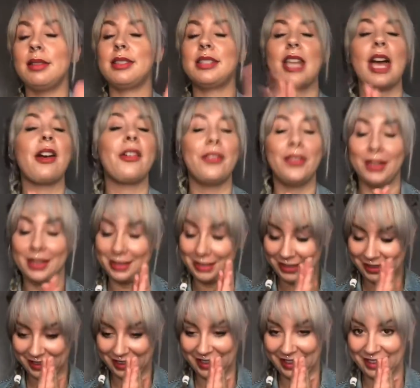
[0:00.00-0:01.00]

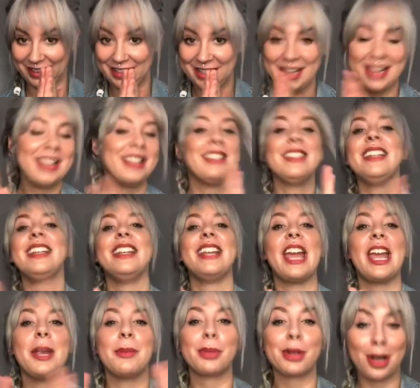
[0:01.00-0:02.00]
definitely need
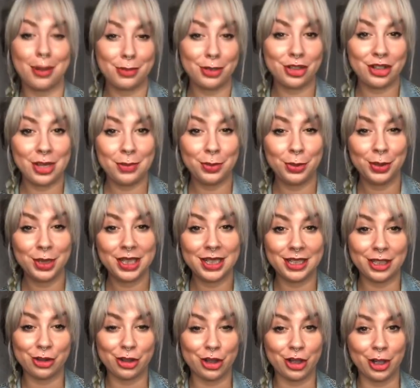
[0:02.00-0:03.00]
a proper shampoo and
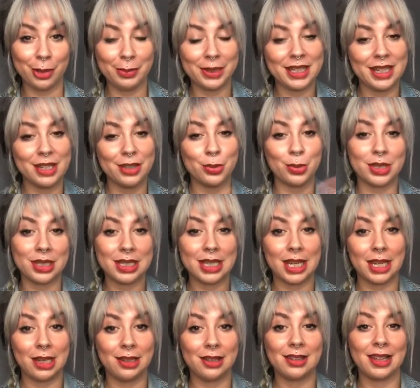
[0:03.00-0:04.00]
conditioner because once
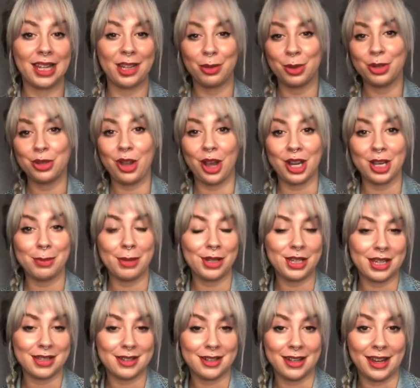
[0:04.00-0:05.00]
again, like we were talking
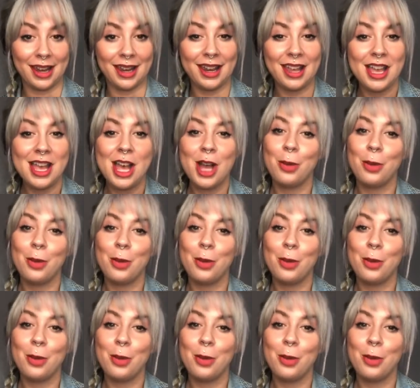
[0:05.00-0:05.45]
about yesterday,